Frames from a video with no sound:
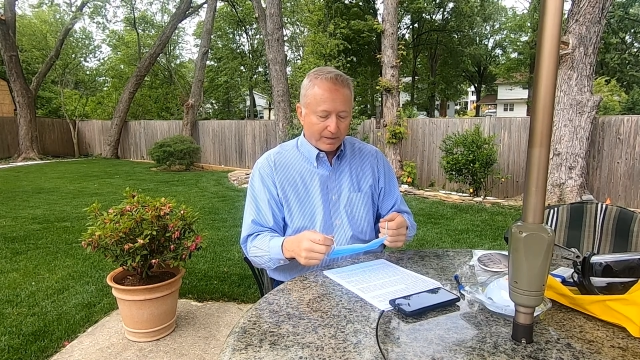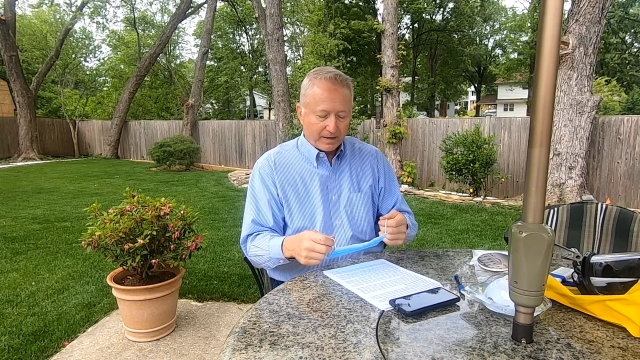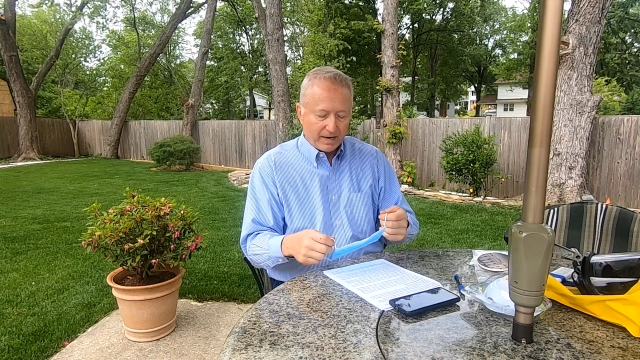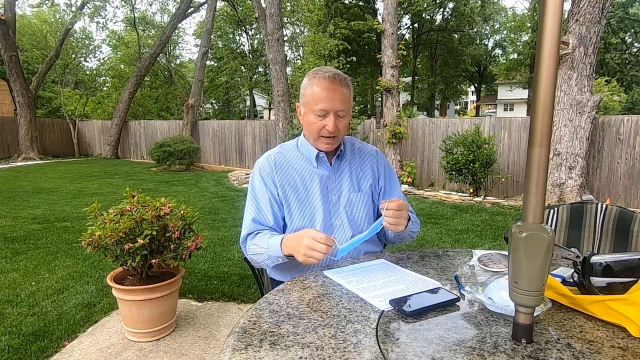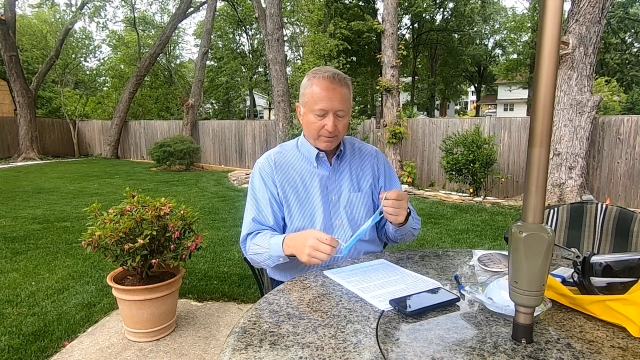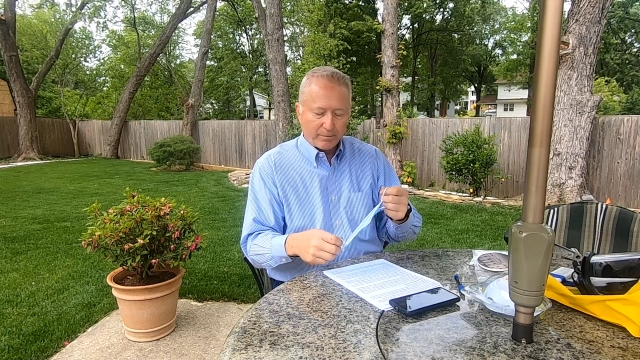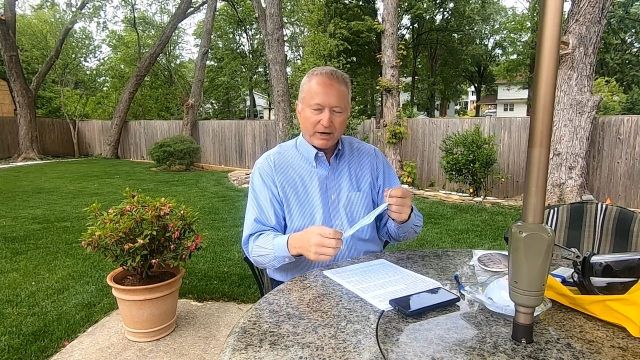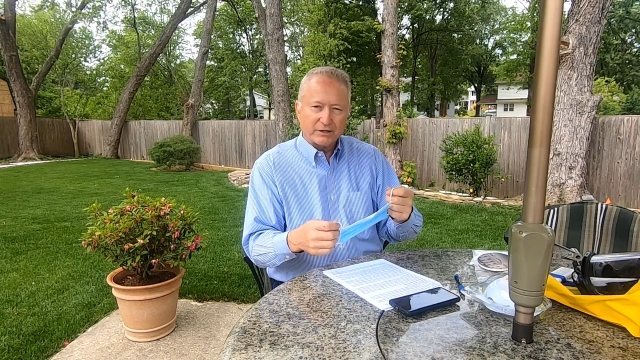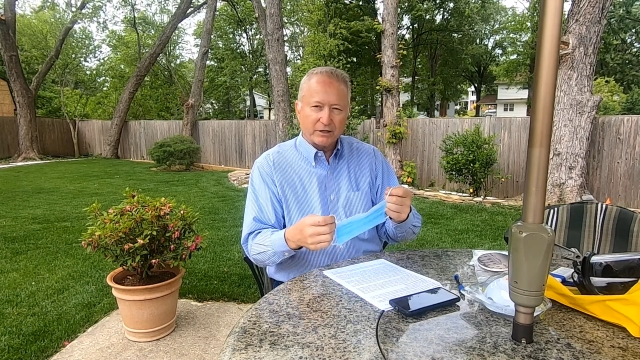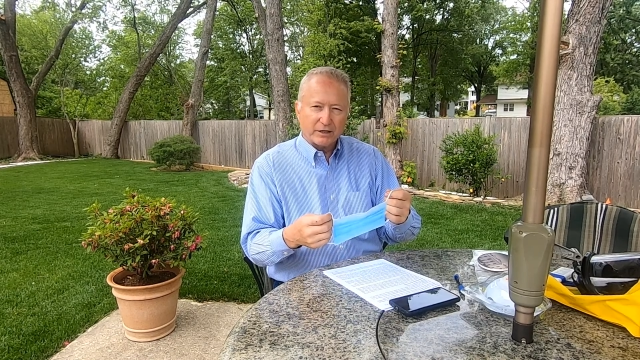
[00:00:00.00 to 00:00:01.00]
And
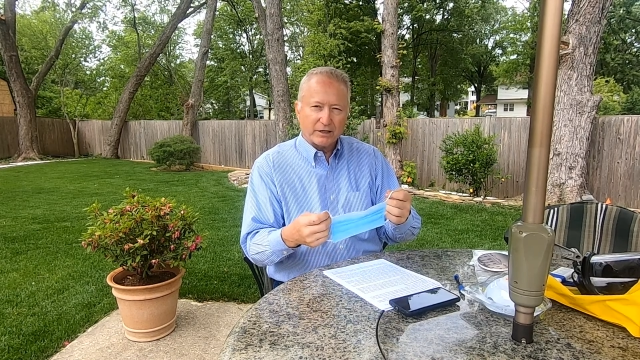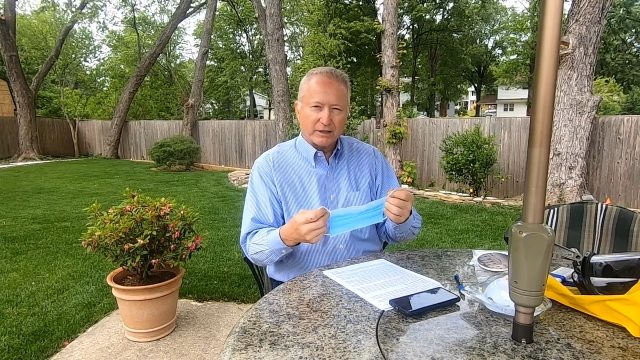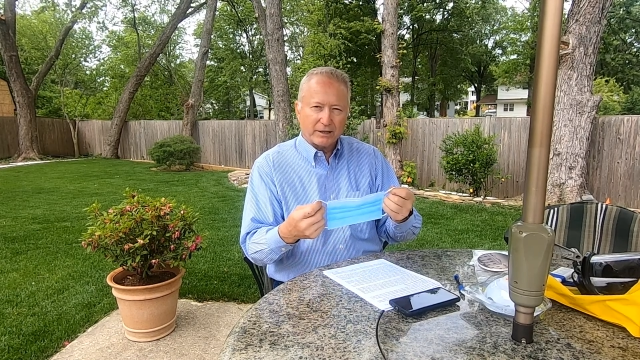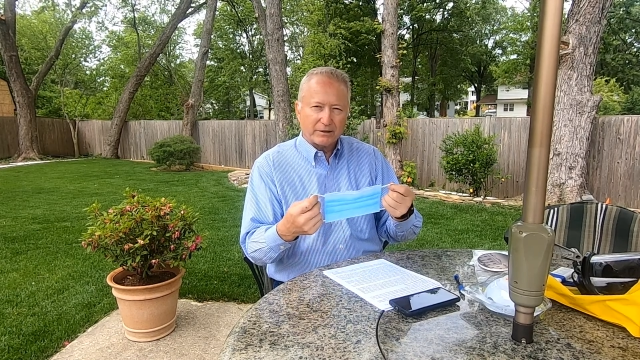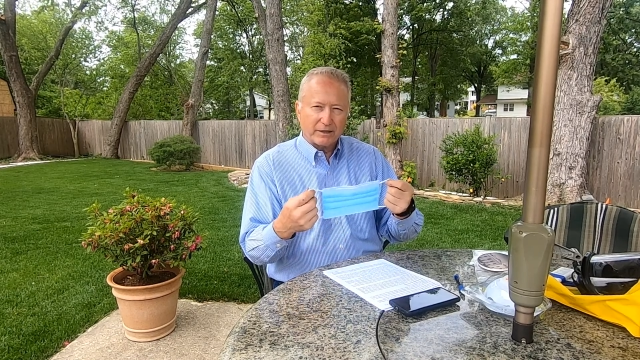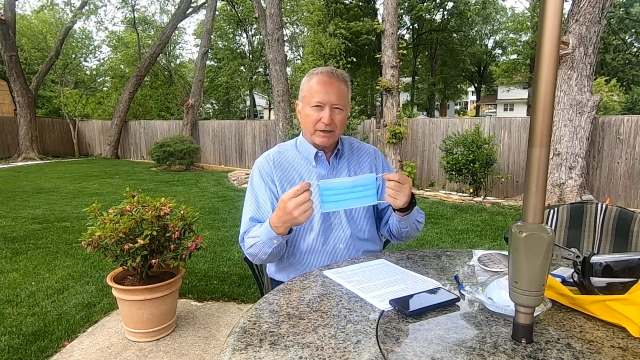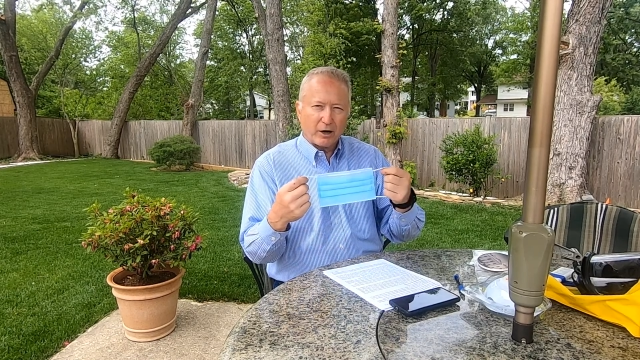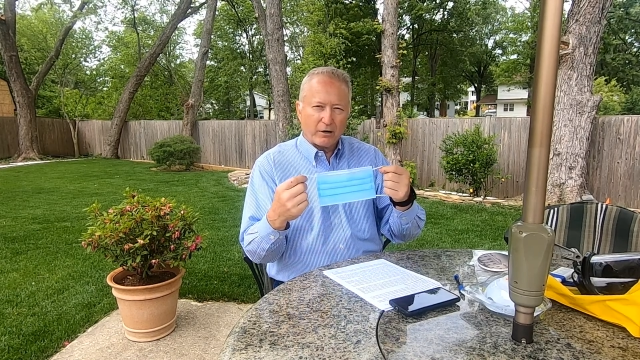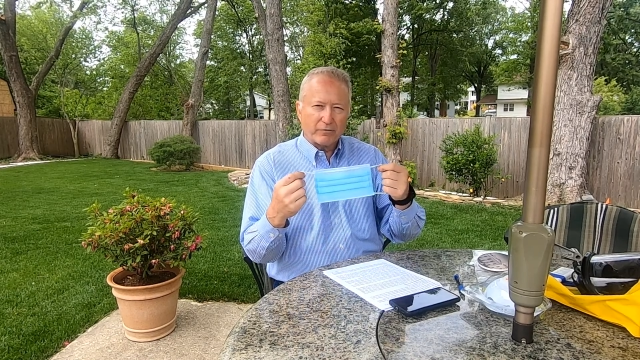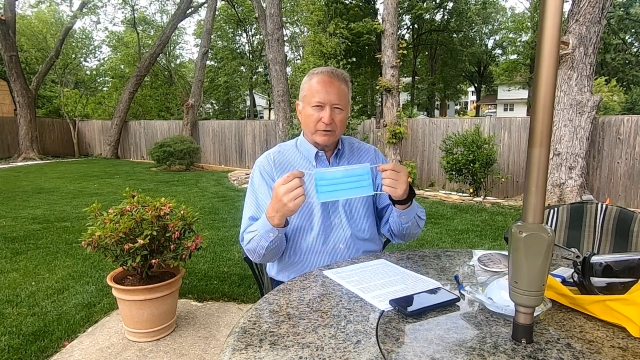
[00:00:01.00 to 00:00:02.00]
basically it
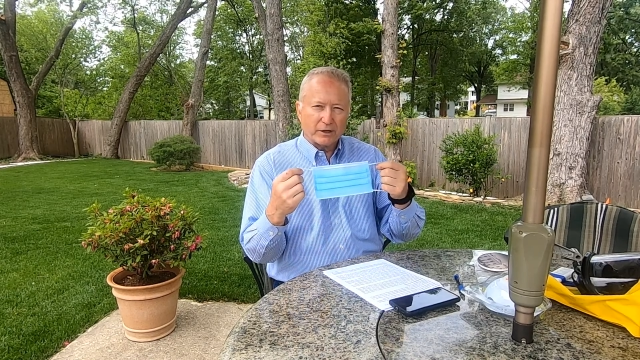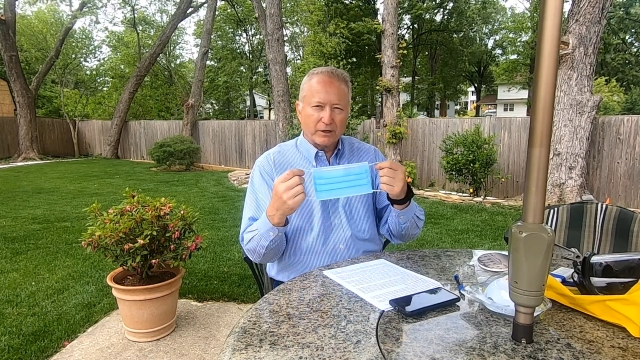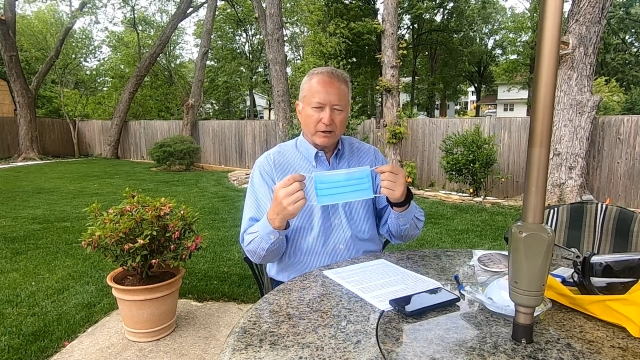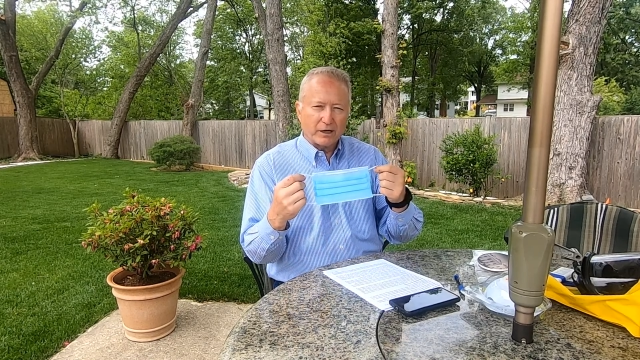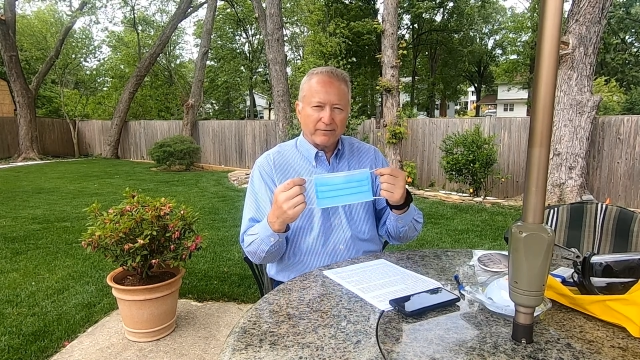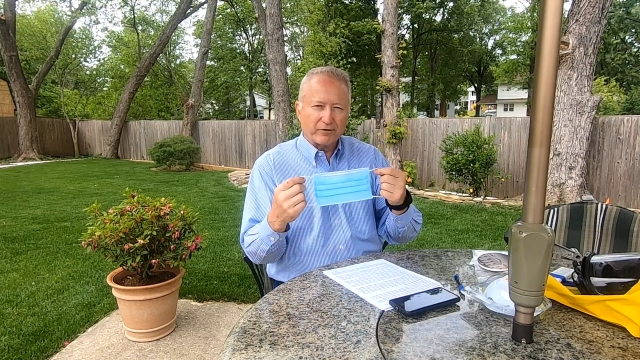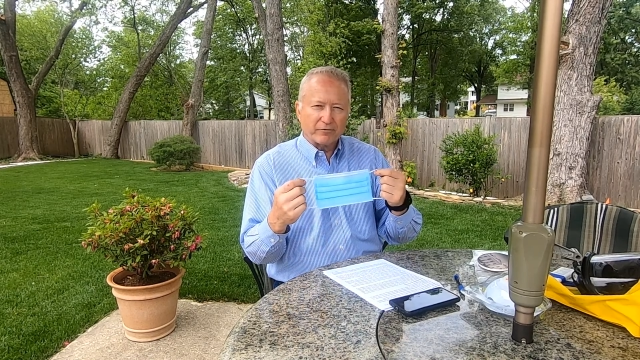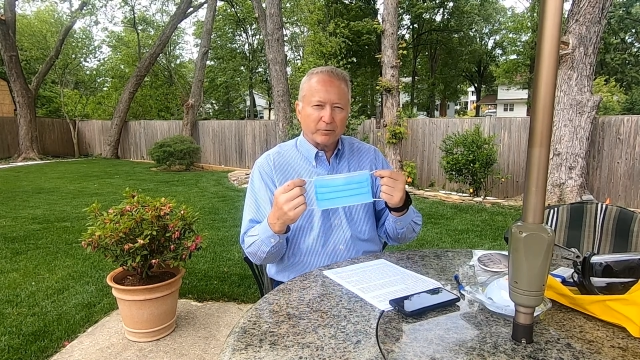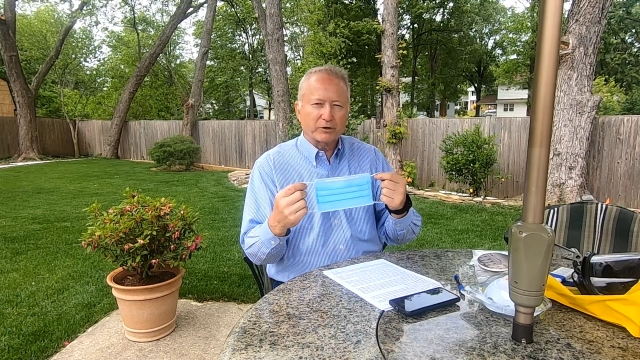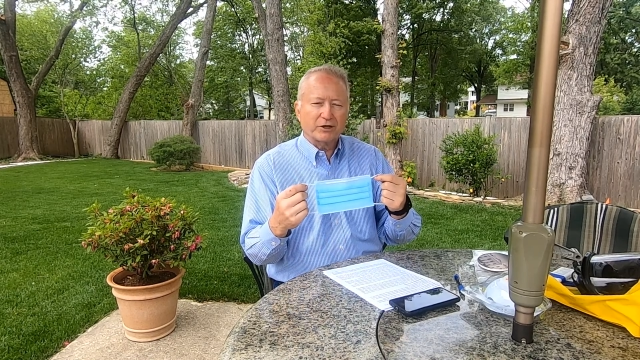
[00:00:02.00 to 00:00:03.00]
offers a level
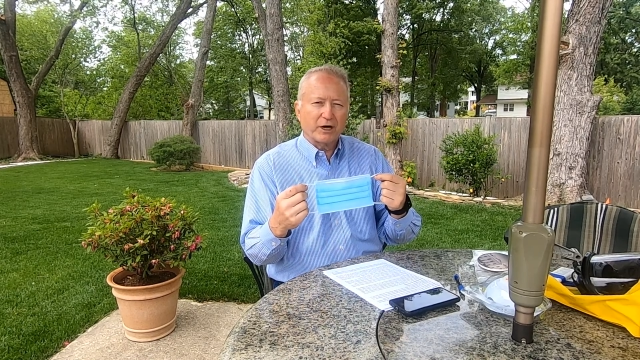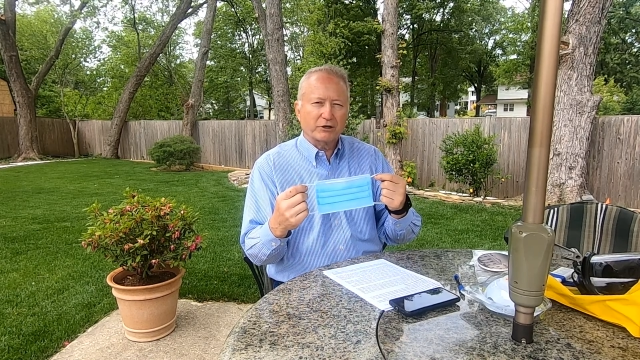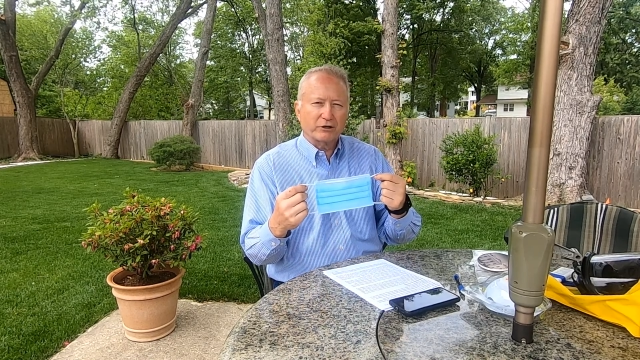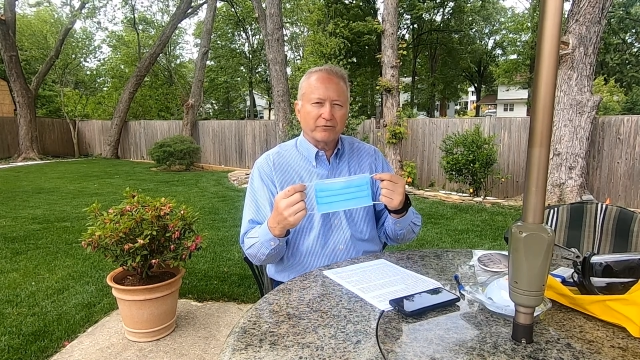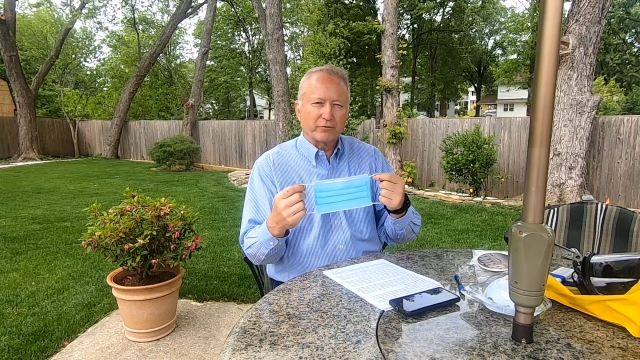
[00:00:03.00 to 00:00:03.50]
of protection for